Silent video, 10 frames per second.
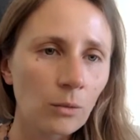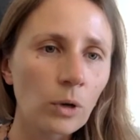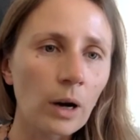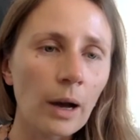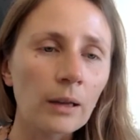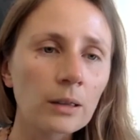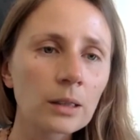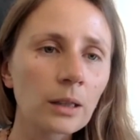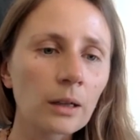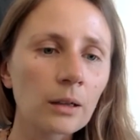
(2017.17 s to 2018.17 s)
I
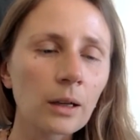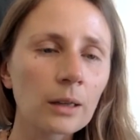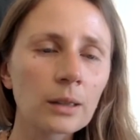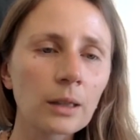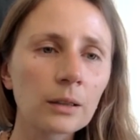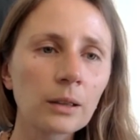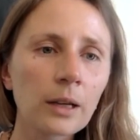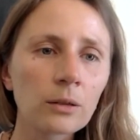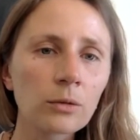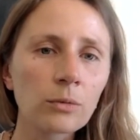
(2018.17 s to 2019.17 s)
start a
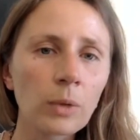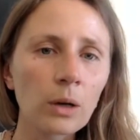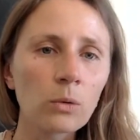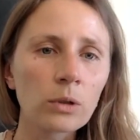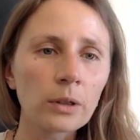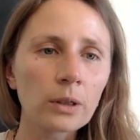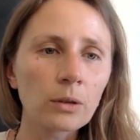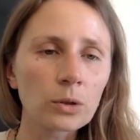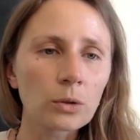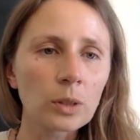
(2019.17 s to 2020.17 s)
lot of my work
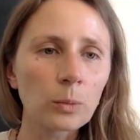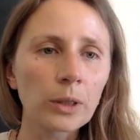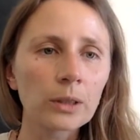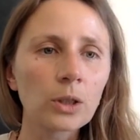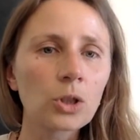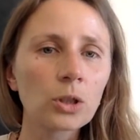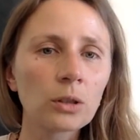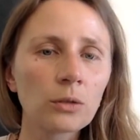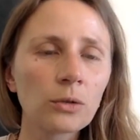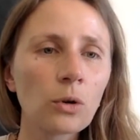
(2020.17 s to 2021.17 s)
also as a
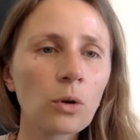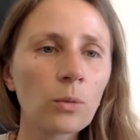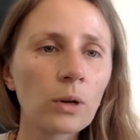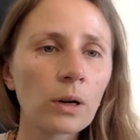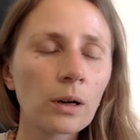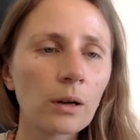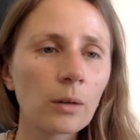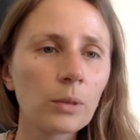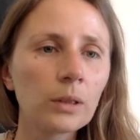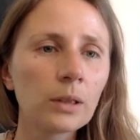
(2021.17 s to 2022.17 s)
practitioner from
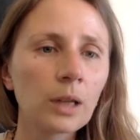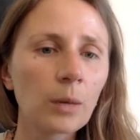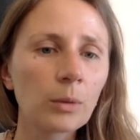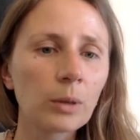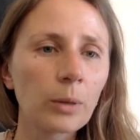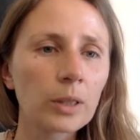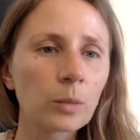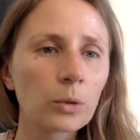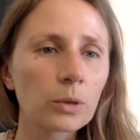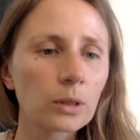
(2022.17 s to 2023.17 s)
building up the past
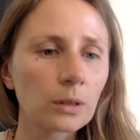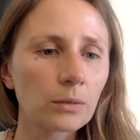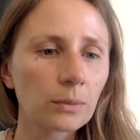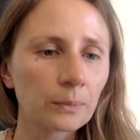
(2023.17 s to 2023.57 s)
positive.